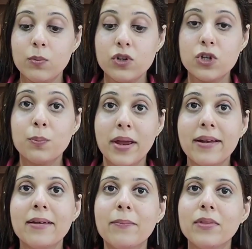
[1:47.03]
which
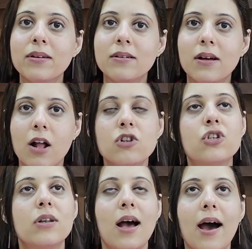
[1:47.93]
made him the
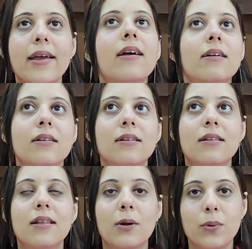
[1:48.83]
cultural icon
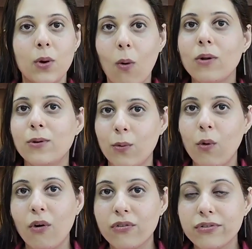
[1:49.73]
that we all
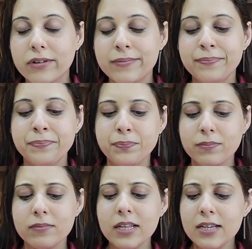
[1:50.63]
know of.
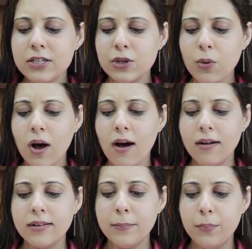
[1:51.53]
So
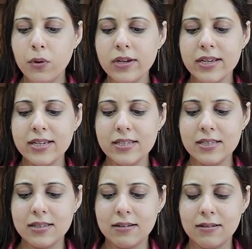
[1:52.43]
the book
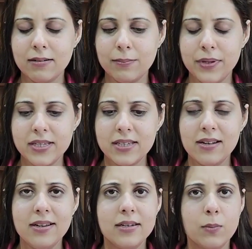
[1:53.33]
is
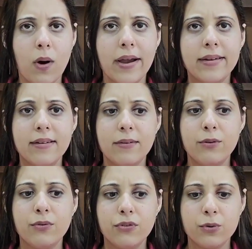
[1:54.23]
basically divided
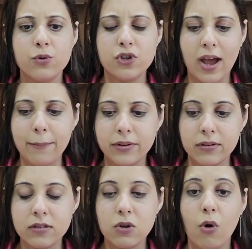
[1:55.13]
into few
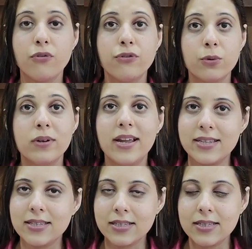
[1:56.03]
chapters or few
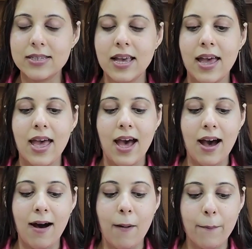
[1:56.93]
lessons
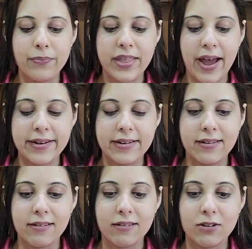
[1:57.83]
that
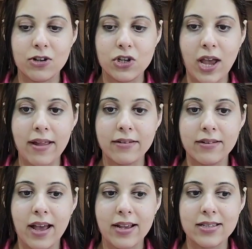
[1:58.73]

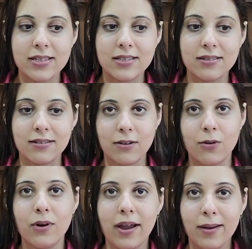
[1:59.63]
Shannon has,
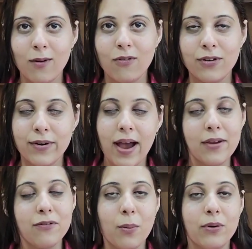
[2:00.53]
kind of
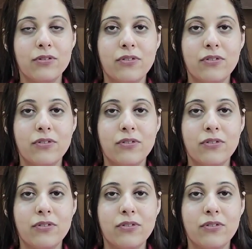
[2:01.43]
derived from